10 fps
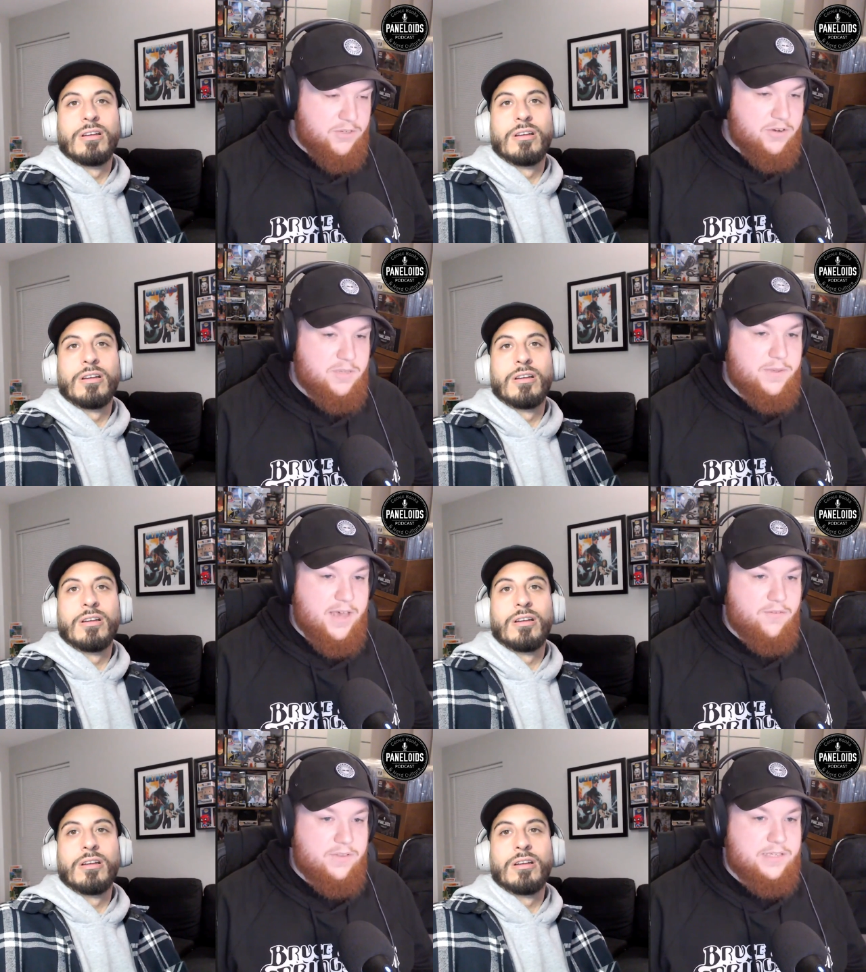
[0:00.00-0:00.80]
Speaker 1: is going to be
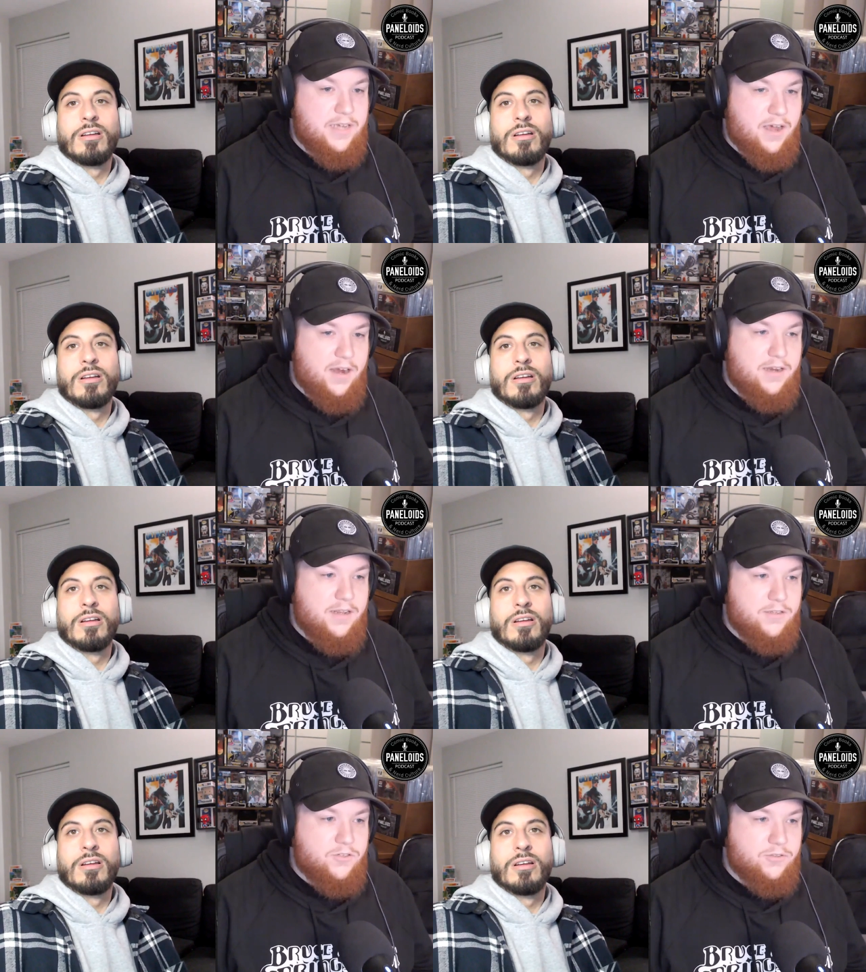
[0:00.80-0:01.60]
heavily tied
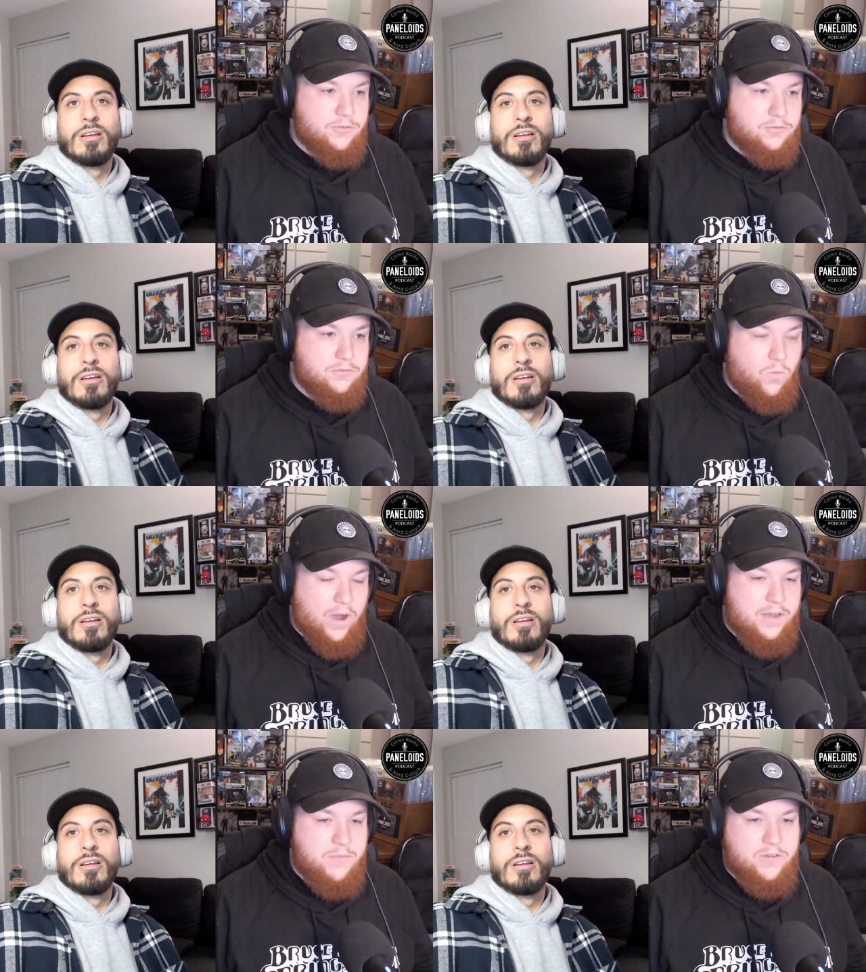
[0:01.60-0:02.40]
into
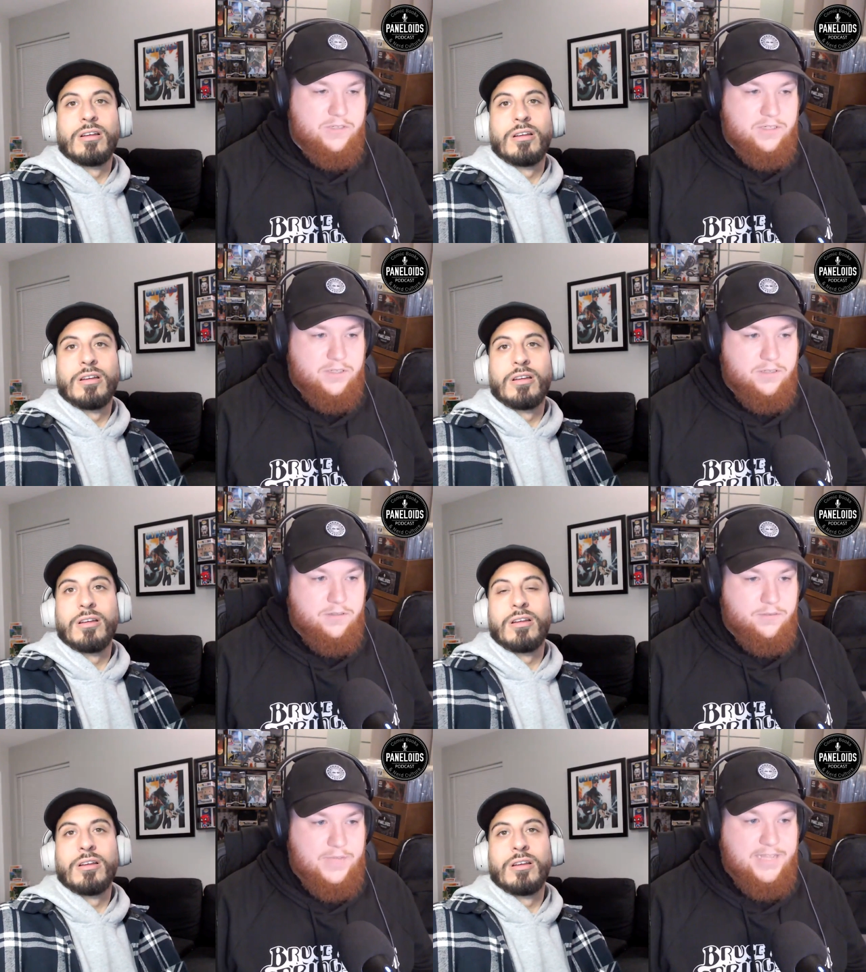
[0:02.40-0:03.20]
why mutants exist.
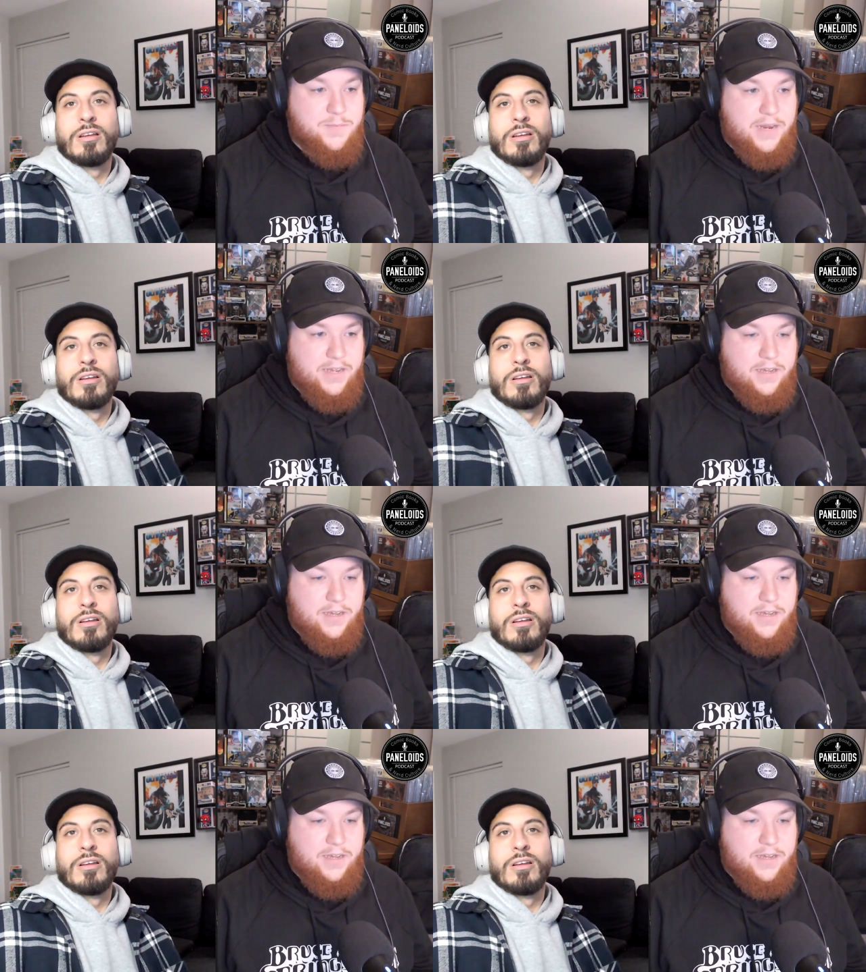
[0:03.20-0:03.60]
That's my